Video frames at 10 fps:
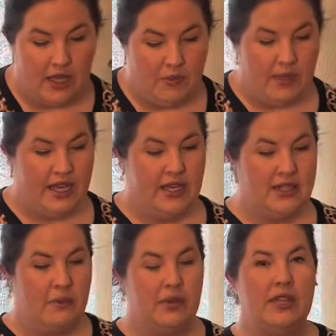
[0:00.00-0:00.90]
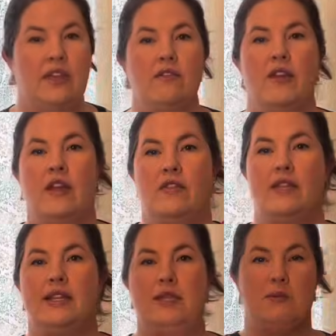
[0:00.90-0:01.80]
because I believe
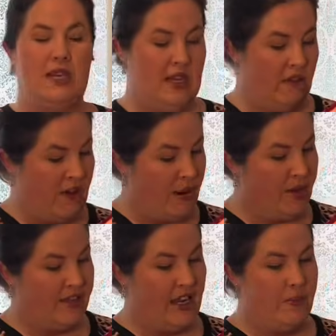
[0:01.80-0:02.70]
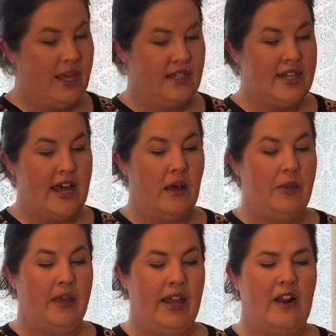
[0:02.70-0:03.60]
this minky fabric that I picked up,
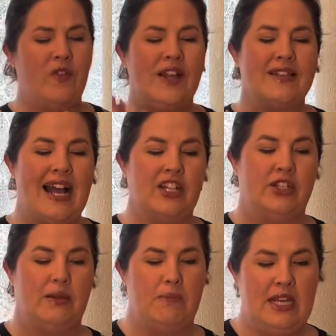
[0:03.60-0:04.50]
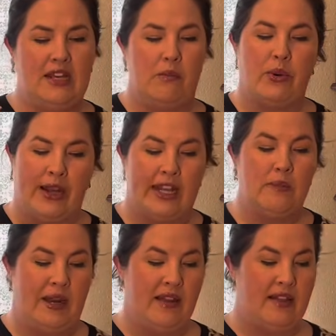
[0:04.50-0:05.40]
I don't think it's actually minky brand,
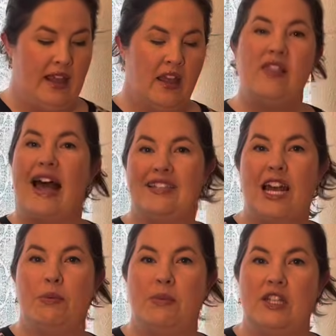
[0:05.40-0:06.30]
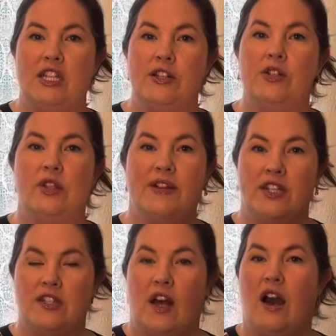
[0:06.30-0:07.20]
but it's that type of material. It's very
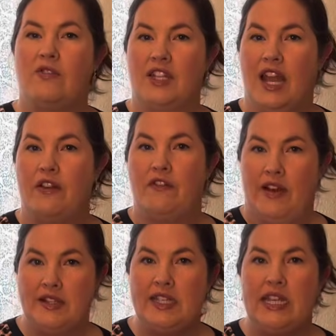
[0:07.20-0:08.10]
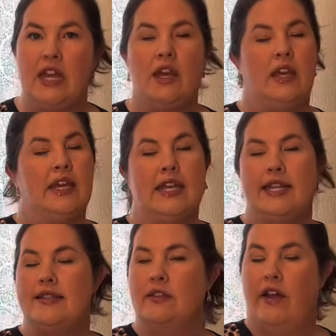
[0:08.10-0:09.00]
soft and kind of fuzzy.
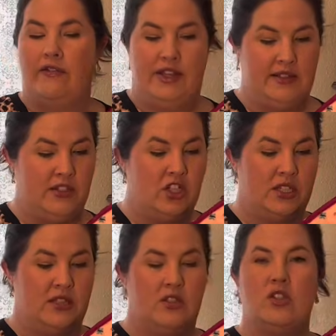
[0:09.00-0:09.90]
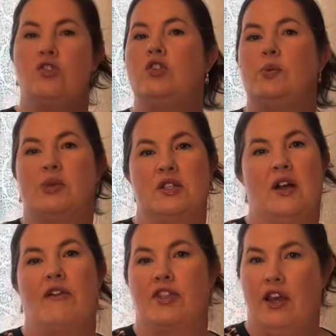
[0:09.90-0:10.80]
Kids love this. It's just super
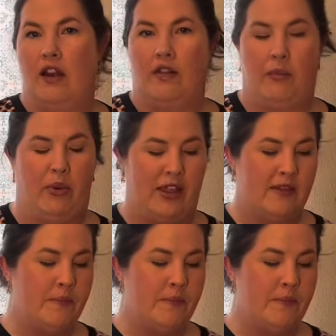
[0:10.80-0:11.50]
soft to cuddle up with.